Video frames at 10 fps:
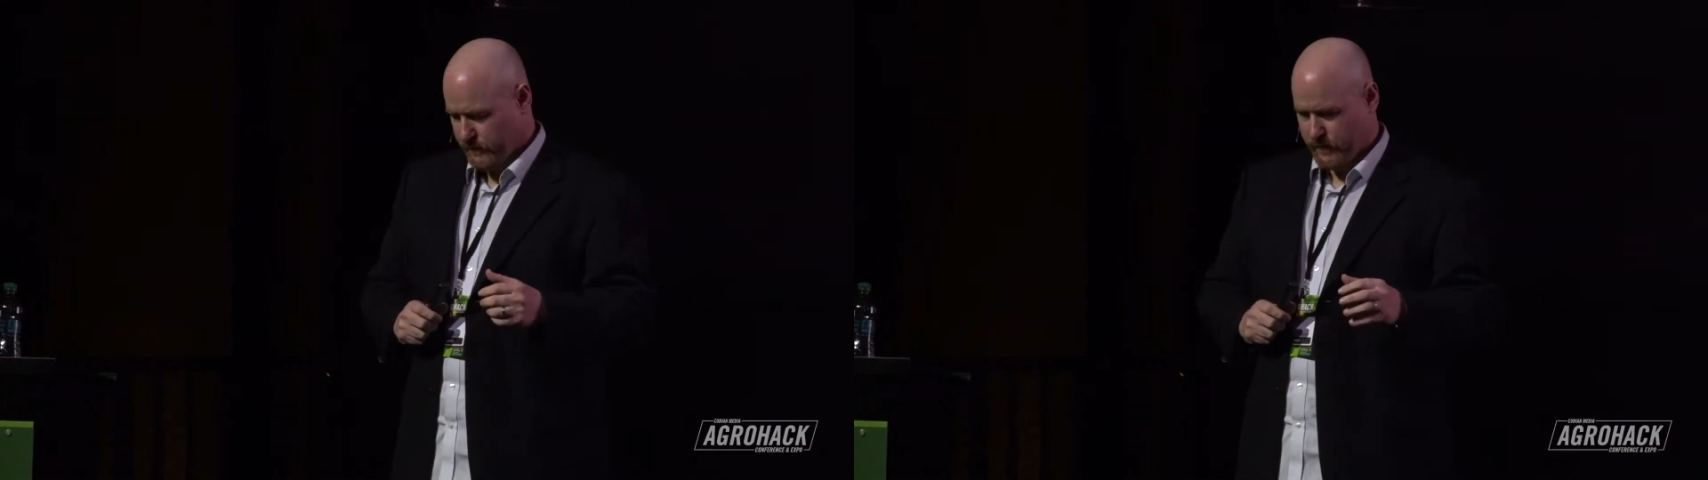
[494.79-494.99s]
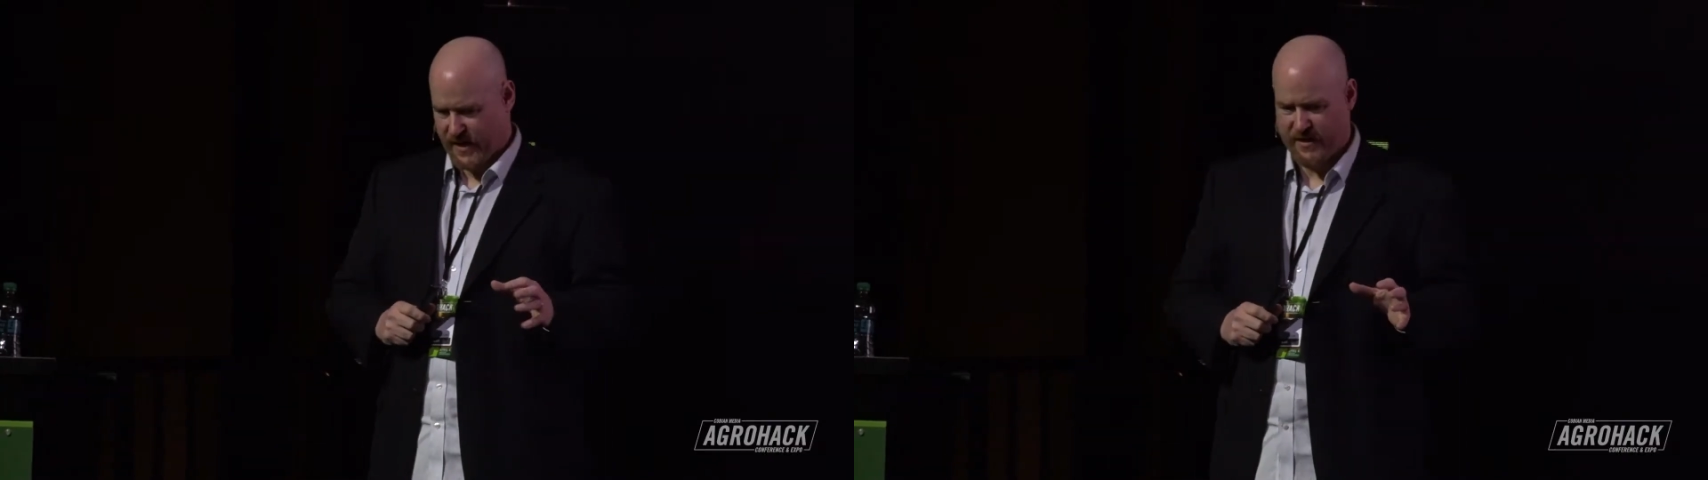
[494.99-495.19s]

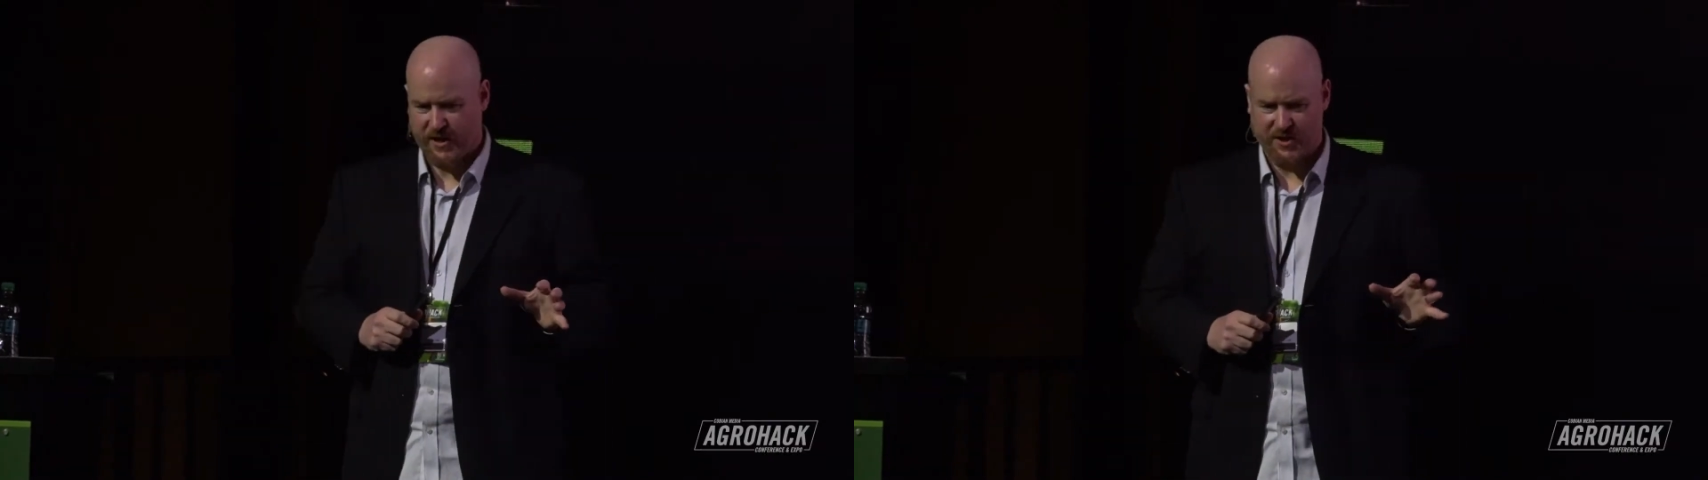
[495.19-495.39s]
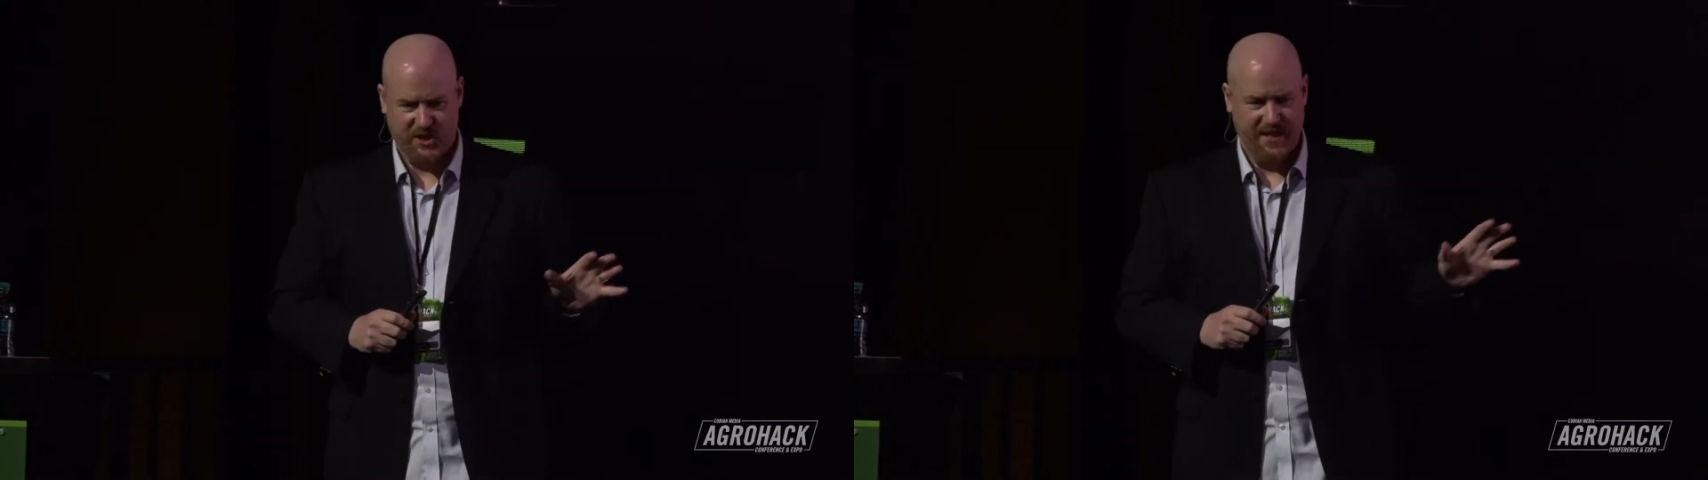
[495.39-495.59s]
And you
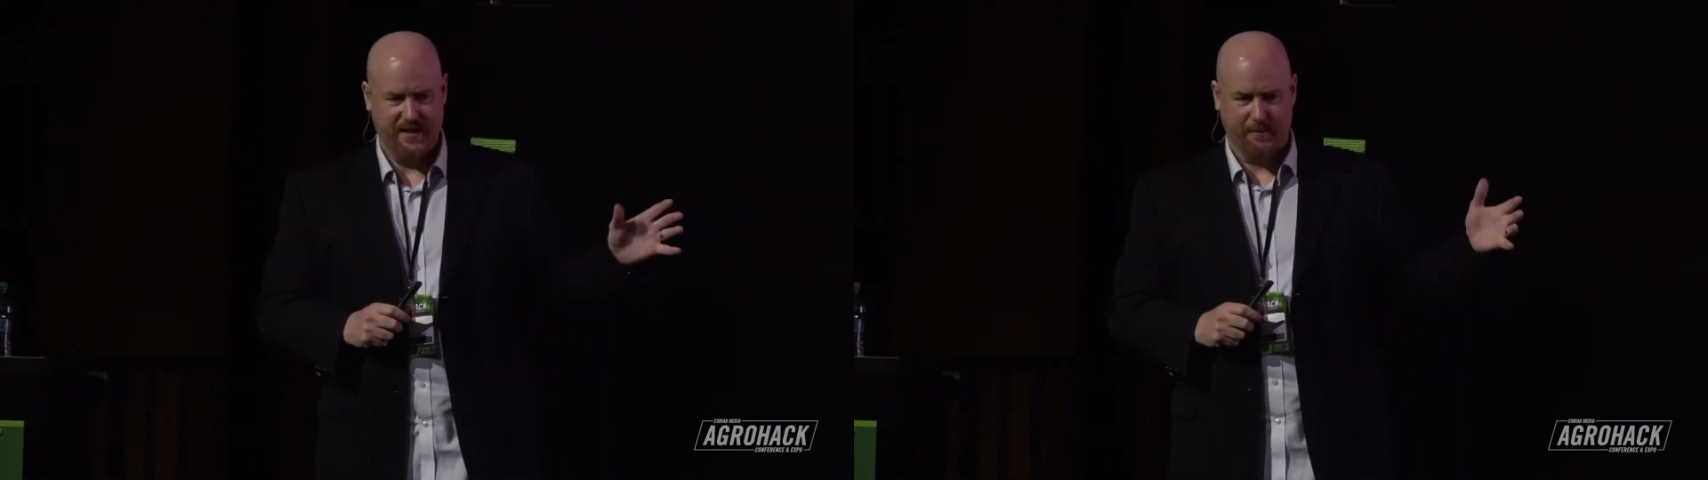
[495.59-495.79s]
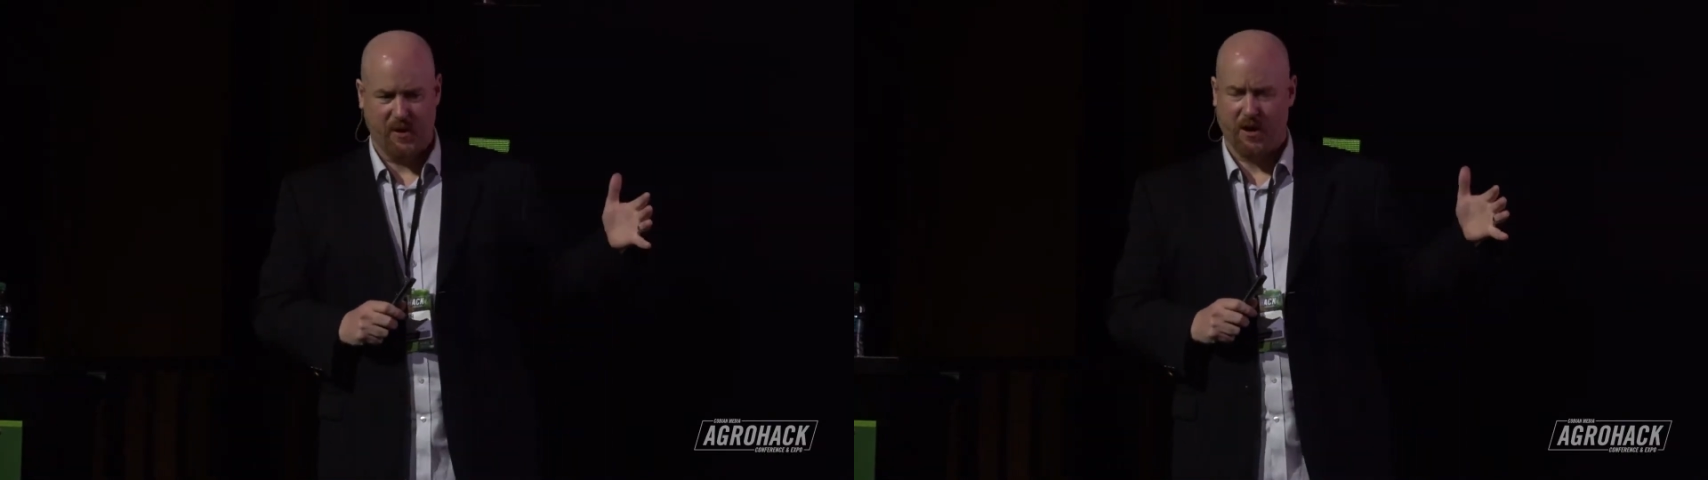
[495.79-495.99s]
can see
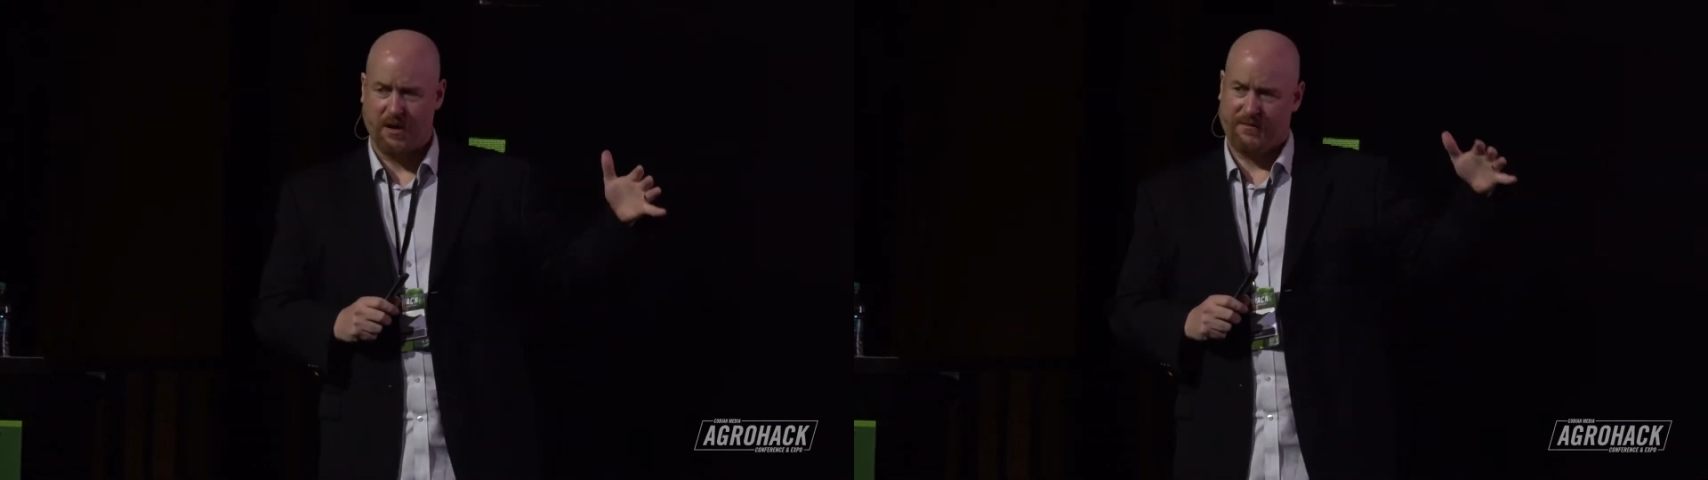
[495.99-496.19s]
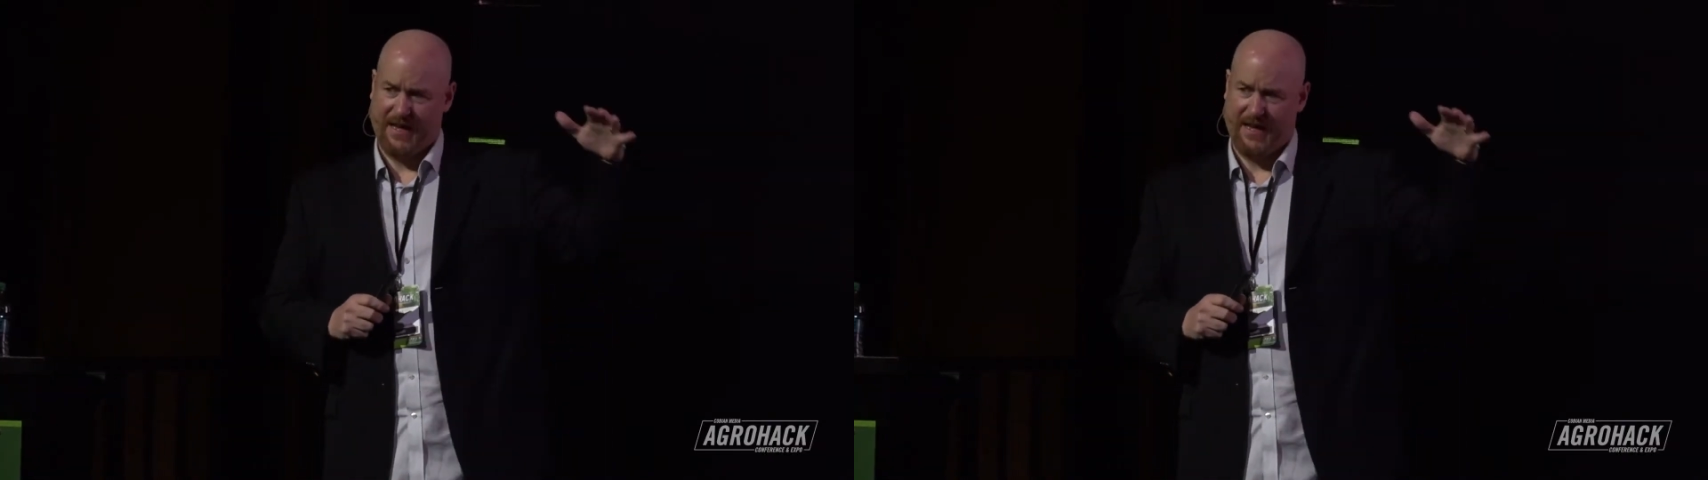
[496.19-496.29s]
that part of